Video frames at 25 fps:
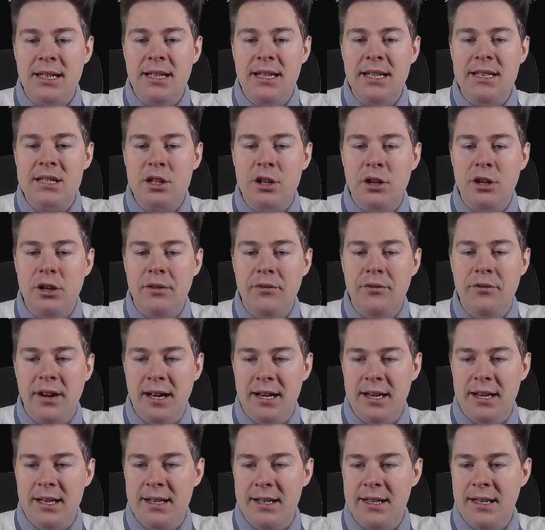it's going to
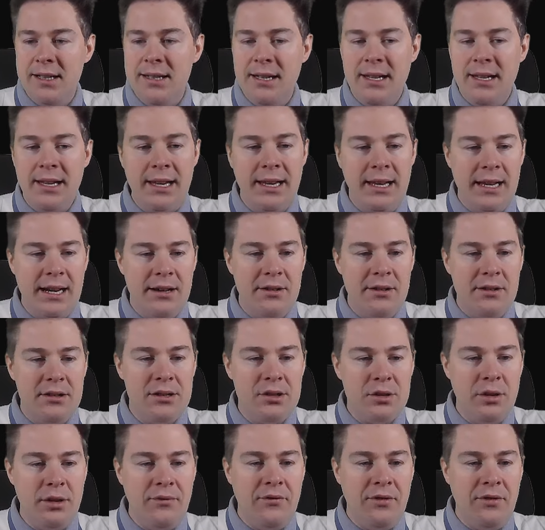find it here.
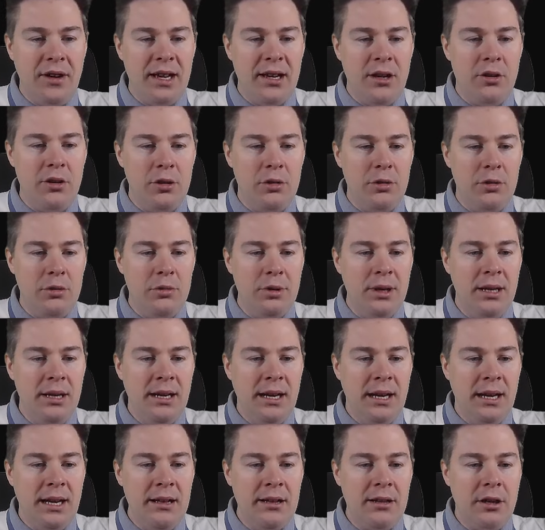So if I go,
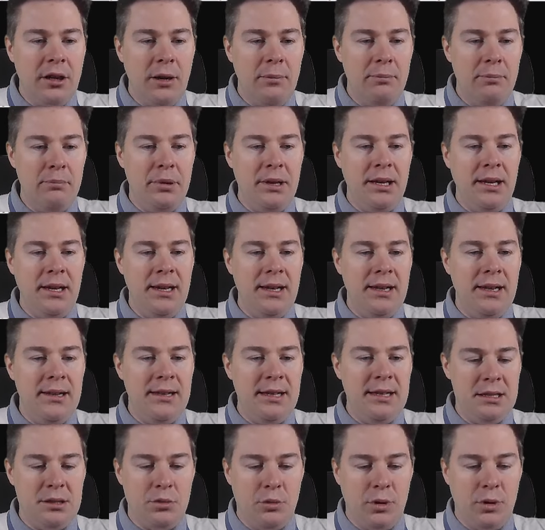I'll copy
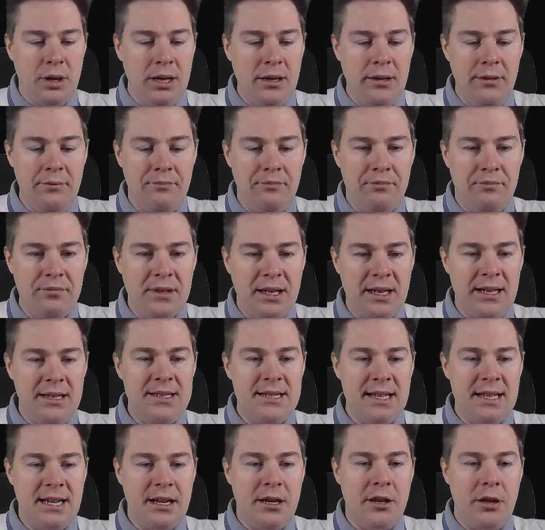this one. And I
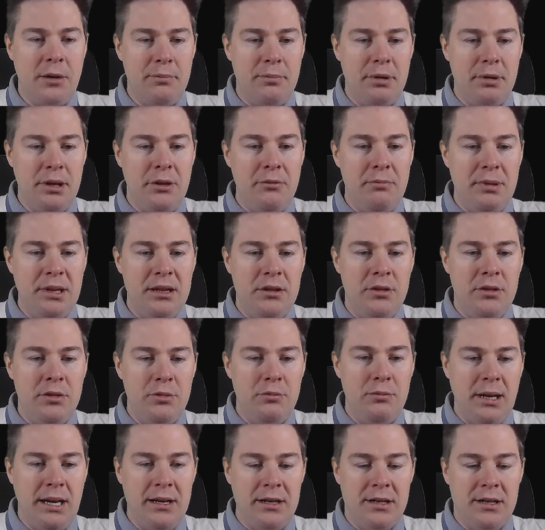see I copy a bit too
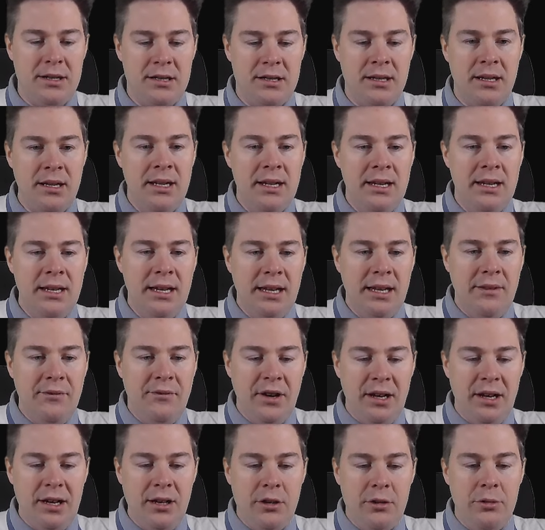much. If
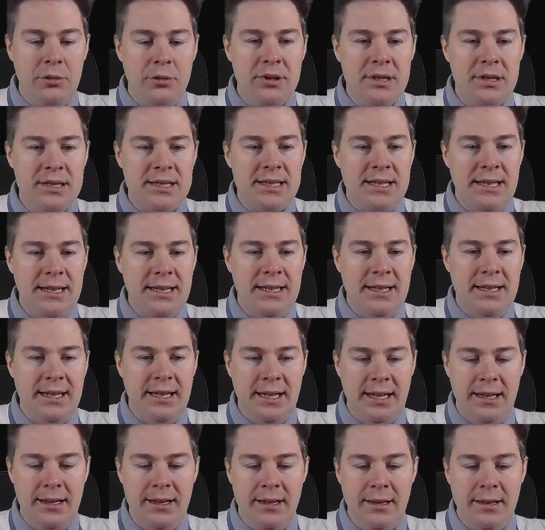I go
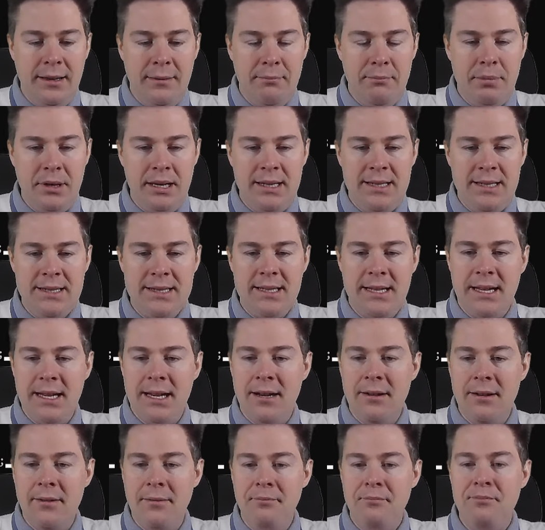CD, paste
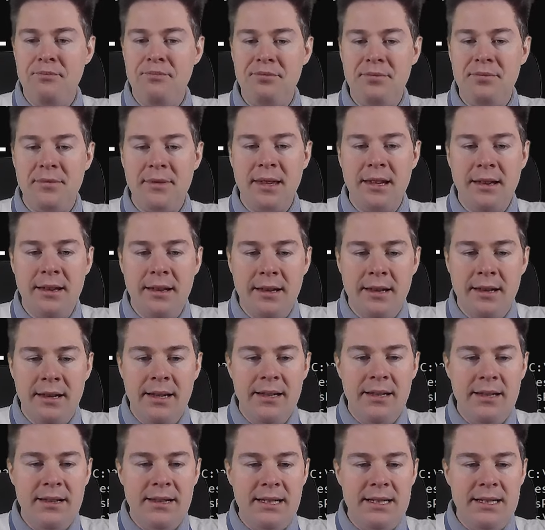here,
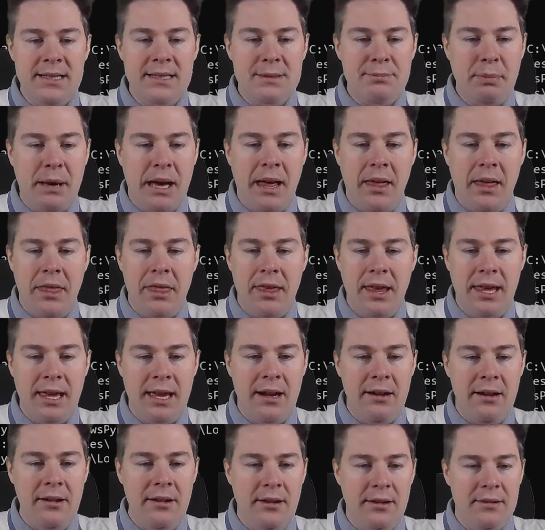this path
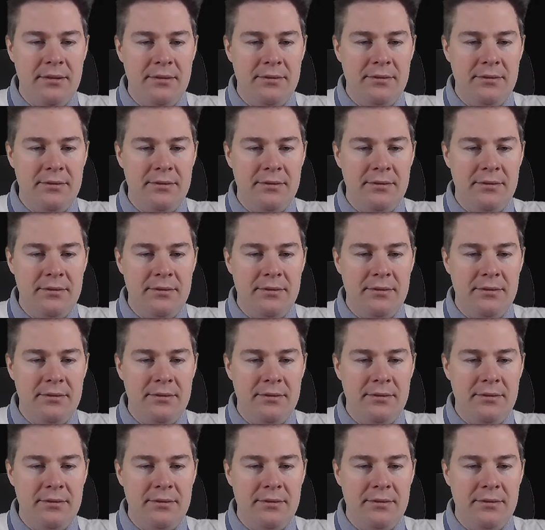here.